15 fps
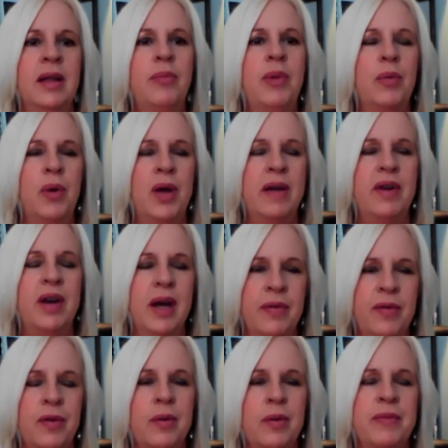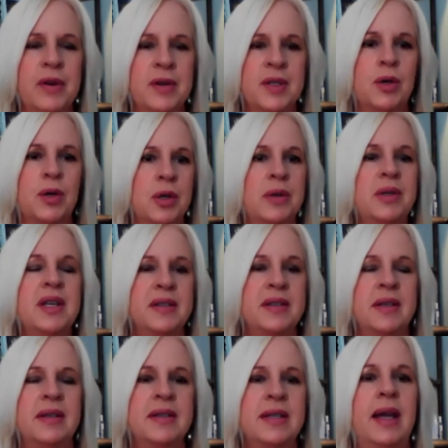But we have enough room for social
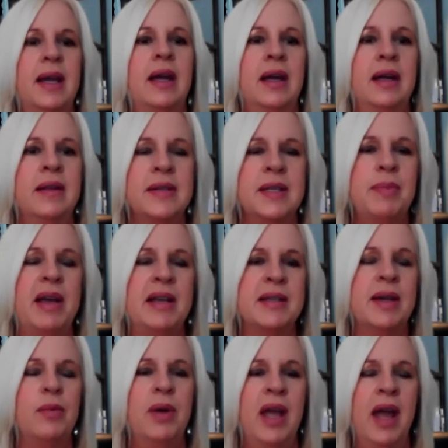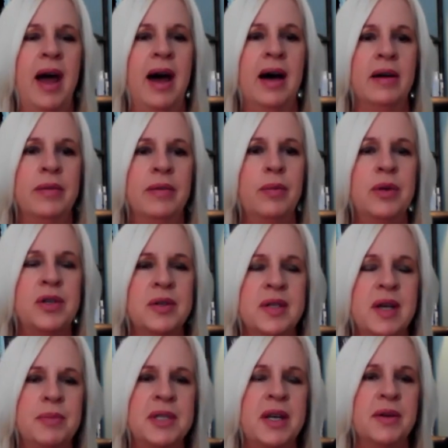distancing in the space that we have, which is
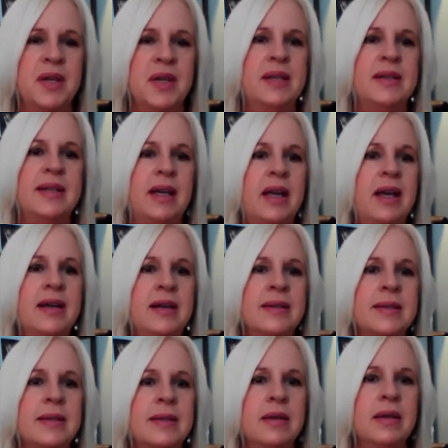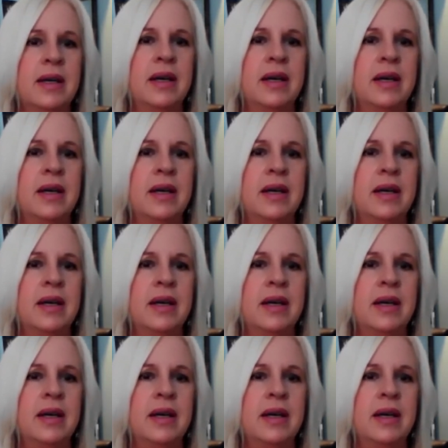upstairs at Ziggy's.